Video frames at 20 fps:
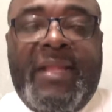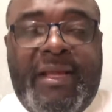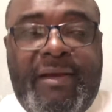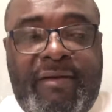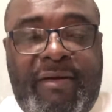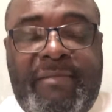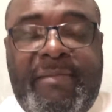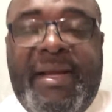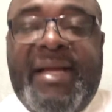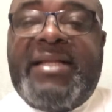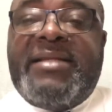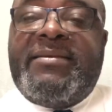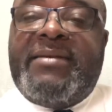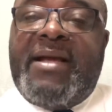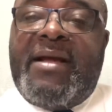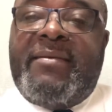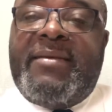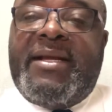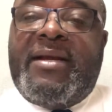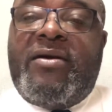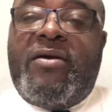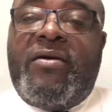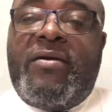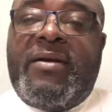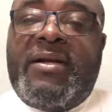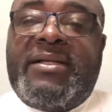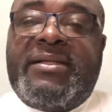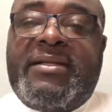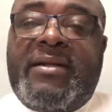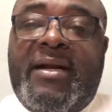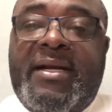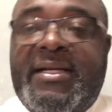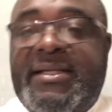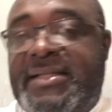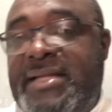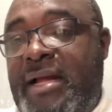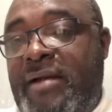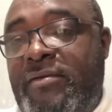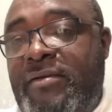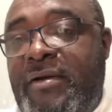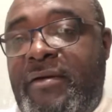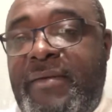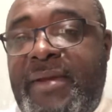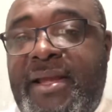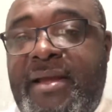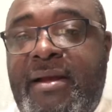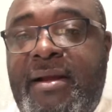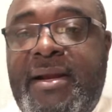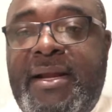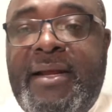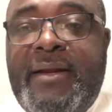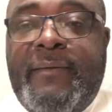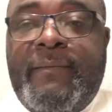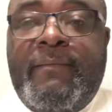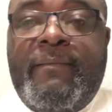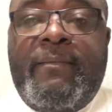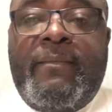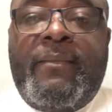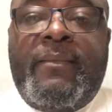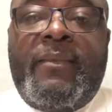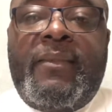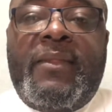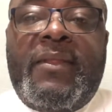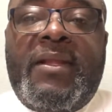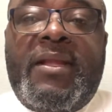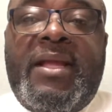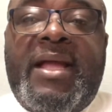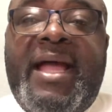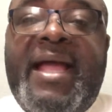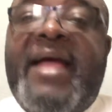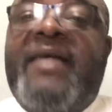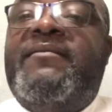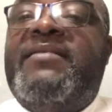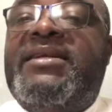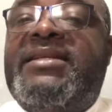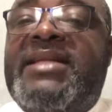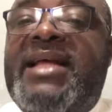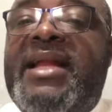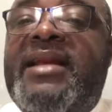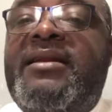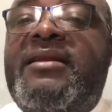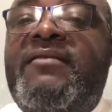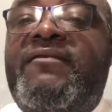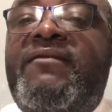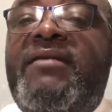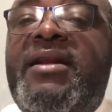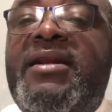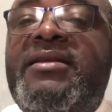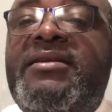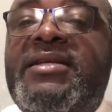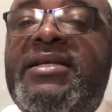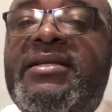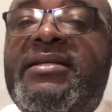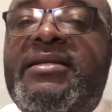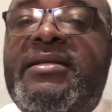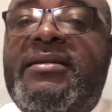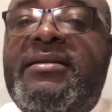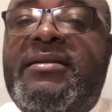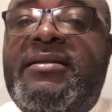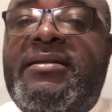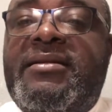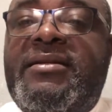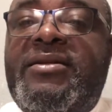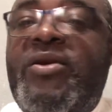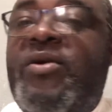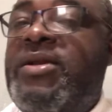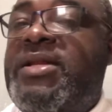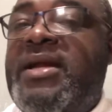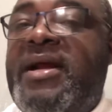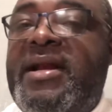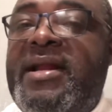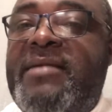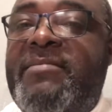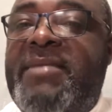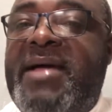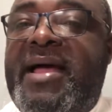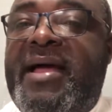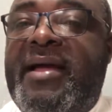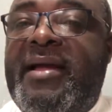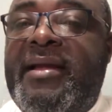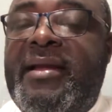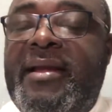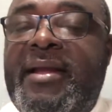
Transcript: It reminds me of the chorus or the song, whatever we call it, "I have decided to follow Jesus, no turning back."